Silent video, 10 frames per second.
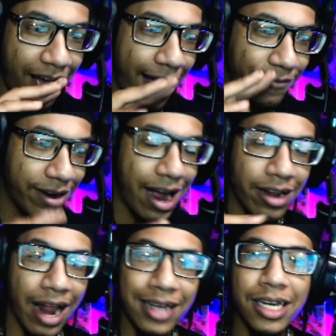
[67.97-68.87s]
I forgot.
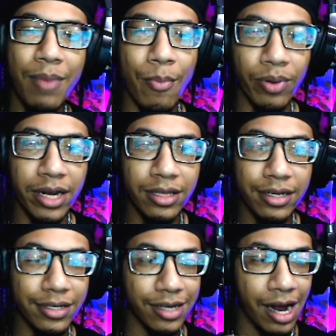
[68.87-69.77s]
Last time I played
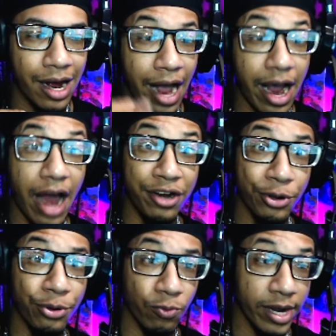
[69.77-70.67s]
this, uh, I got
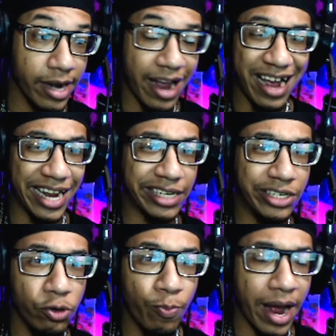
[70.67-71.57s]
another win. I got like
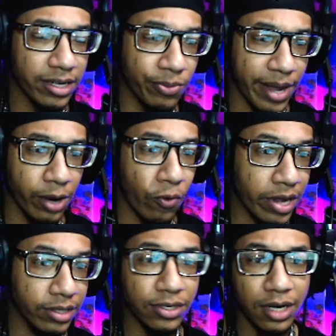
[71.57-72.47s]
two back-to-back
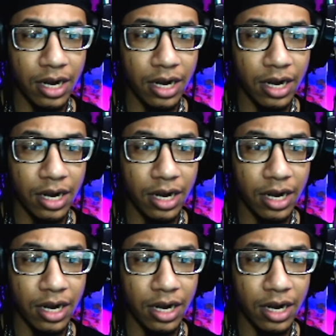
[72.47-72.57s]
wins.